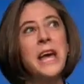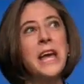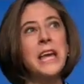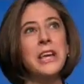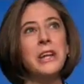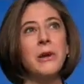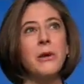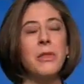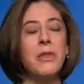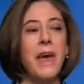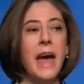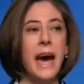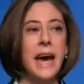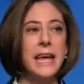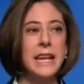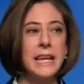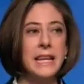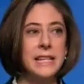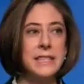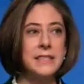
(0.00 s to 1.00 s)
So,
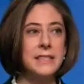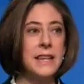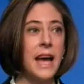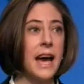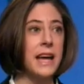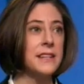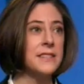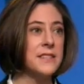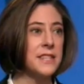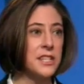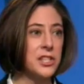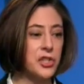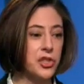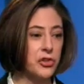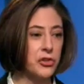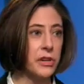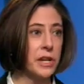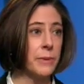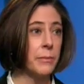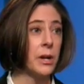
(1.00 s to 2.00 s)
that is not as
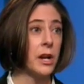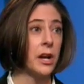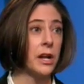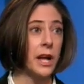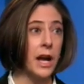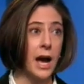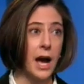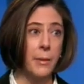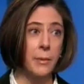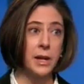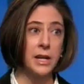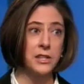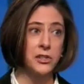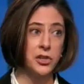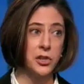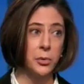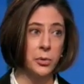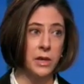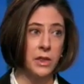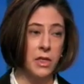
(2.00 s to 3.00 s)
extreme and uncommon
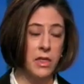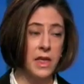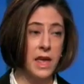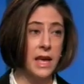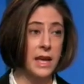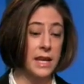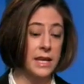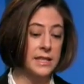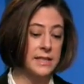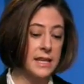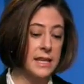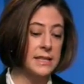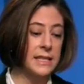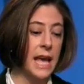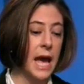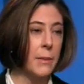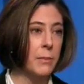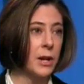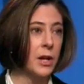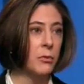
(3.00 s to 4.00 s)
as you would think. It's
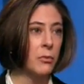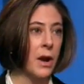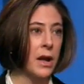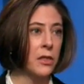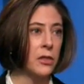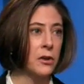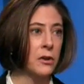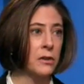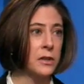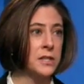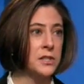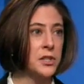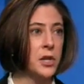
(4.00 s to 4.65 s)
happening regularly.